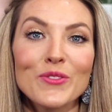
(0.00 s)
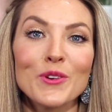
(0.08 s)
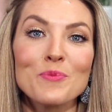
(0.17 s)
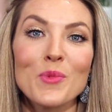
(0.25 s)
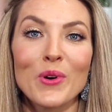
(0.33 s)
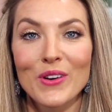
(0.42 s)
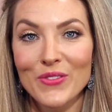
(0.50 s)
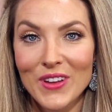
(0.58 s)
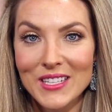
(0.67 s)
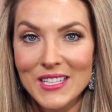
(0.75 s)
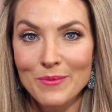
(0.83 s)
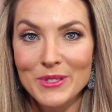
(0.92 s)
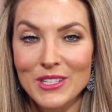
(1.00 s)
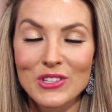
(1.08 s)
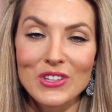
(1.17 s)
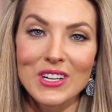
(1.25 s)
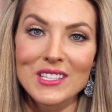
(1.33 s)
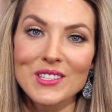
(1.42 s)
For more fun tips
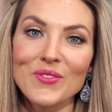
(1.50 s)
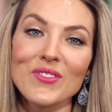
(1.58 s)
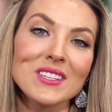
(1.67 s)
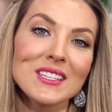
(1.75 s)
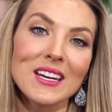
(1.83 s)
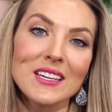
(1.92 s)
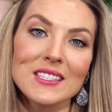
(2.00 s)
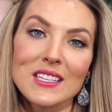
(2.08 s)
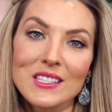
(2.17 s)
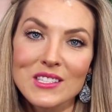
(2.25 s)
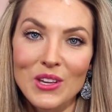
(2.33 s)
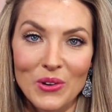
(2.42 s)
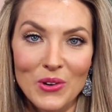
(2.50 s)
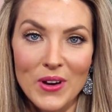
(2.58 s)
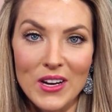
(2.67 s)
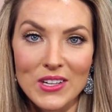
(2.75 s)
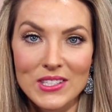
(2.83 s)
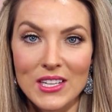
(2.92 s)
and tricks, visit us at
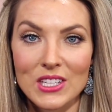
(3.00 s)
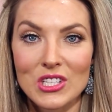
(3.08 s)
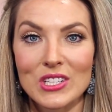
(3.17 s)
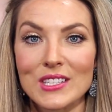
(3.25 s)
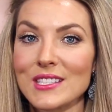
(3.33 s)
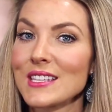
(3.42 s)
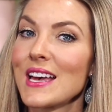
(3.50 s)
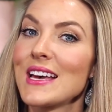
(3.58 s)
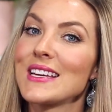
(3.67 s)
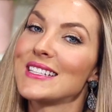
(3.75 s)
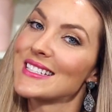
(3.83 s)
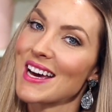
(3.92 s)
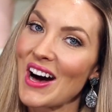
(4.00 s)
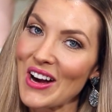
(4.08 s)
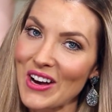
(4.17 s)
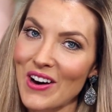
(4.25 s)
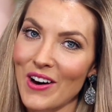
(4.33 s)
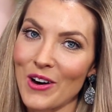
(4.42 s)

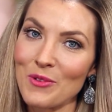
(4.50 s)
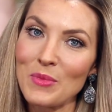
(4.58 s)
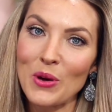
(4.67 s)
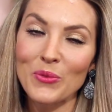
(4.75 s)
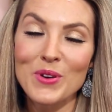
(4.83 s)
sonohairextensions.com.